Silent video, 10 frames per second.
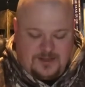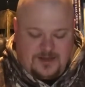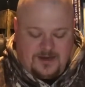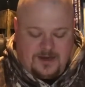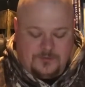
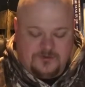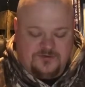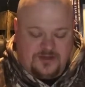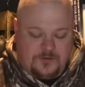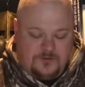I
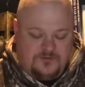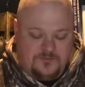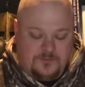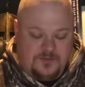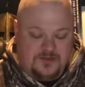would say
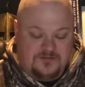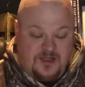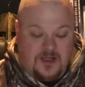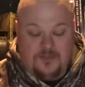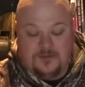earns him a
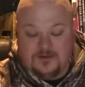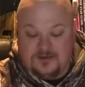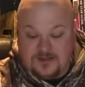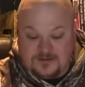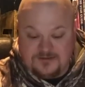place on the
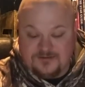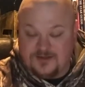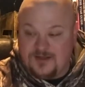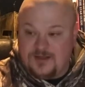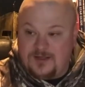
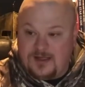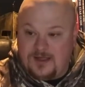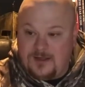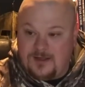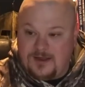list.
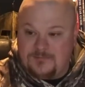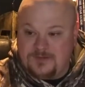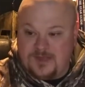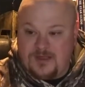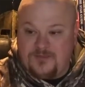
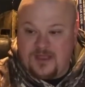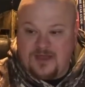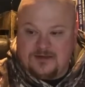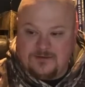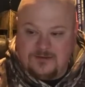And beyond
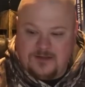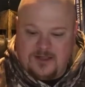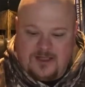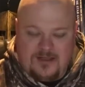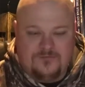that,
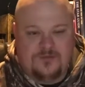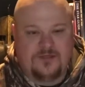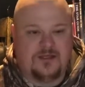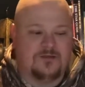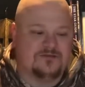
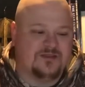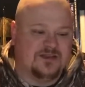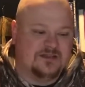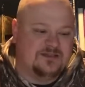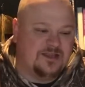everything else
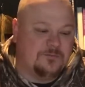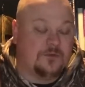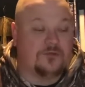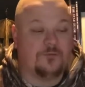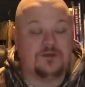that he
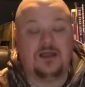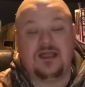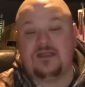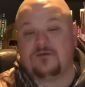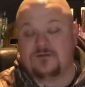did, whether we
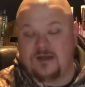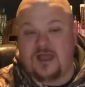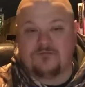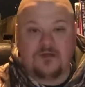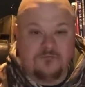like it or
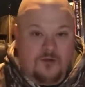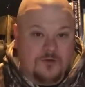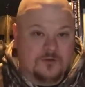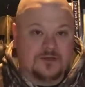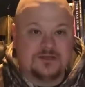not, right,
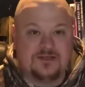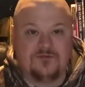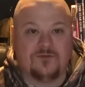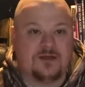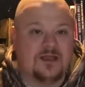wrong, or
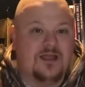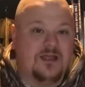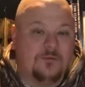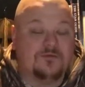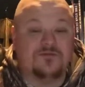indifferent,
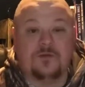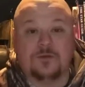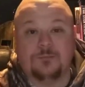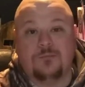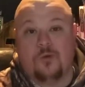was
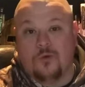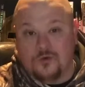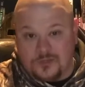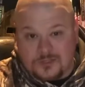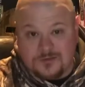very
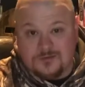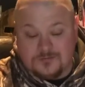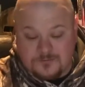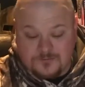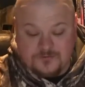important.
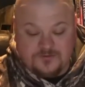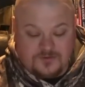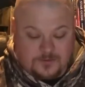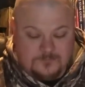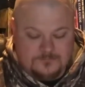
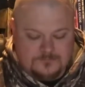So,